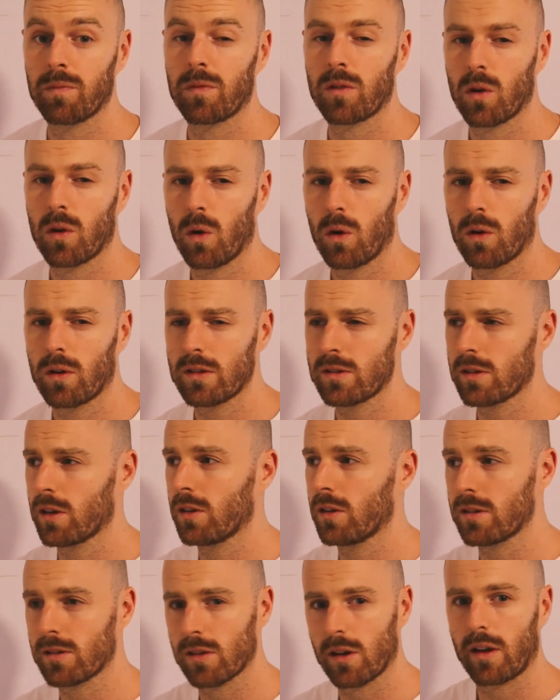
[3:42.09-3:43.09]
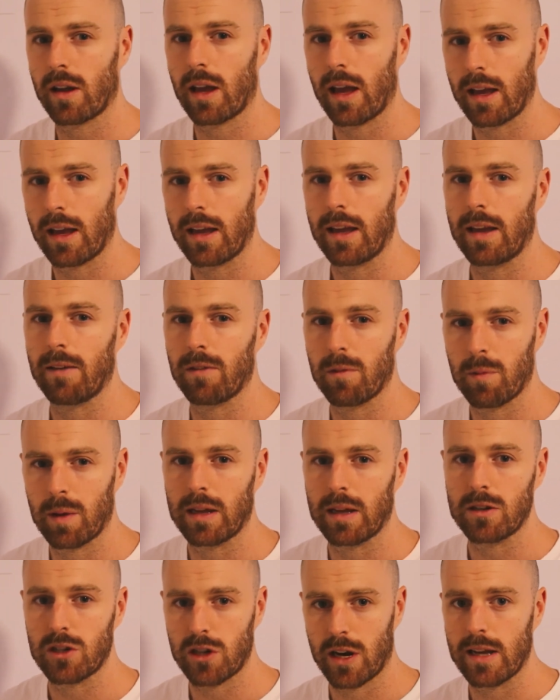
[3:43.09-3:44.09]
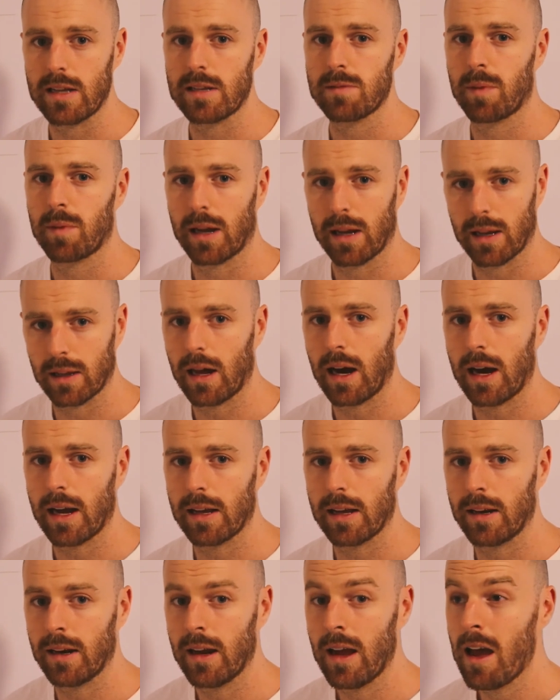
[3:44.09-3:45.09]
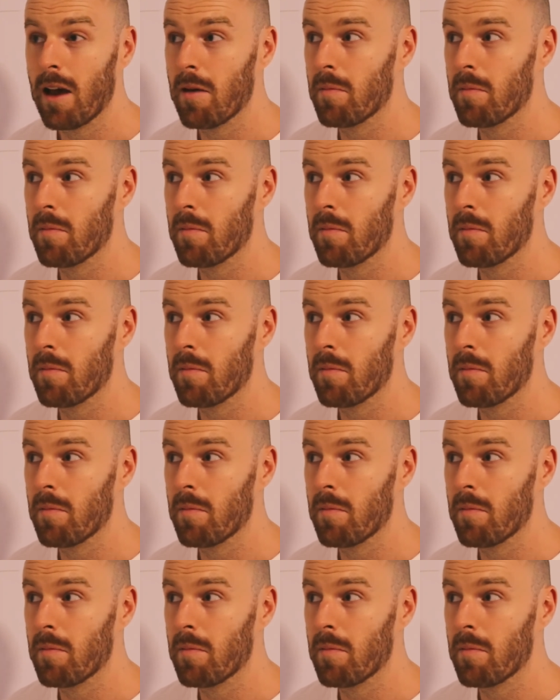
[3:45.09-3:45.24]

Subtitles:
Cortisol is okay if you're being chased by a lion,